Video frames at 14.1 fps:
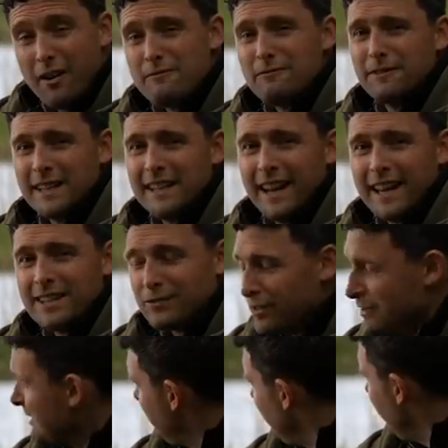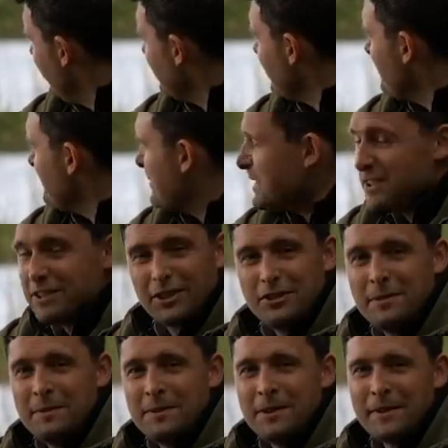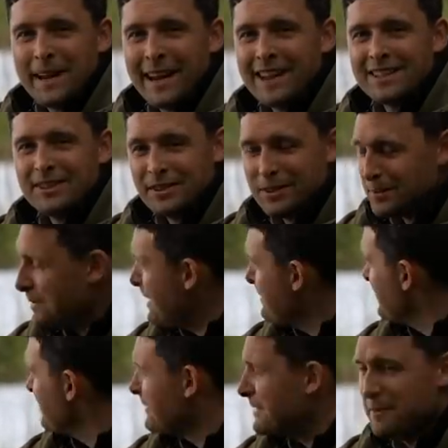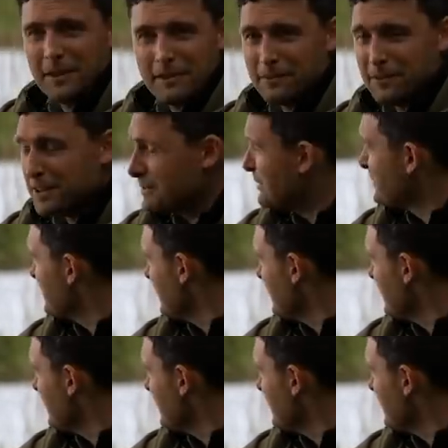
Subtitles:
Hopefully later on tonight, we can show you in action as well with a fish or